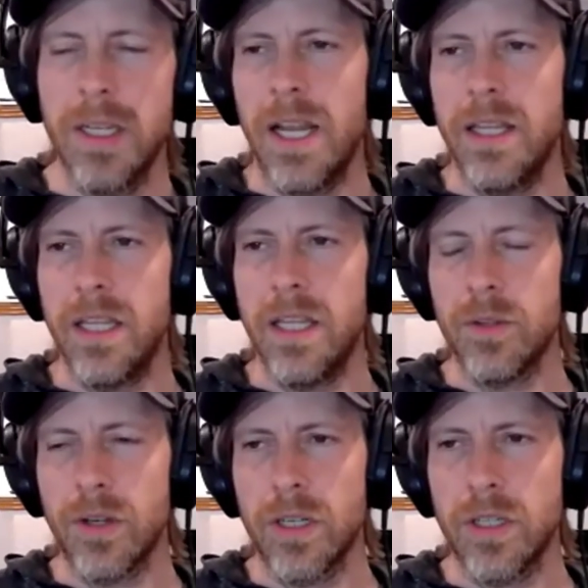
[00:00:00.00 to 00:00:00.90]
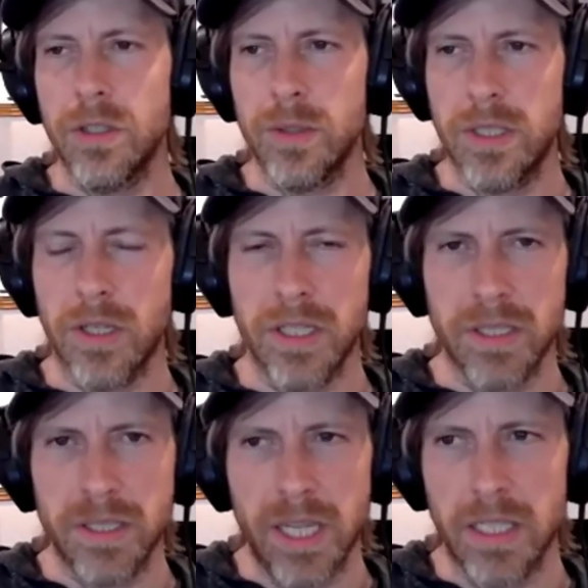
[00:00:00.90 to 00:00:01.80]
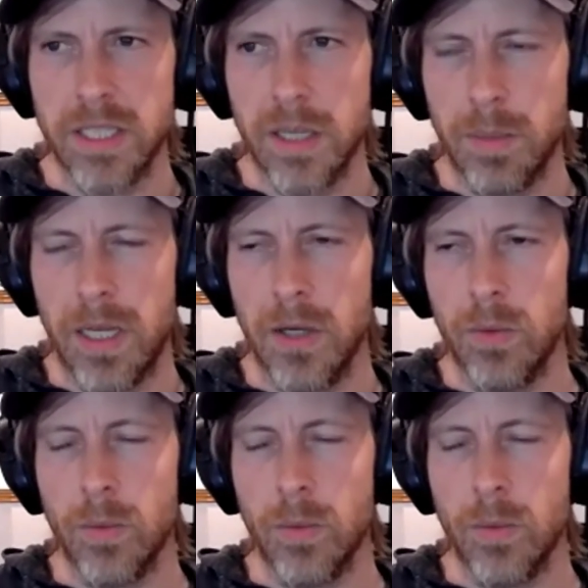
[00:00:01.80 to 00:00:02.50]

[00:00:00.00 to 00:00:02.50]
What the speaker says: And then what they're gonna do is they're gonna stage that pano.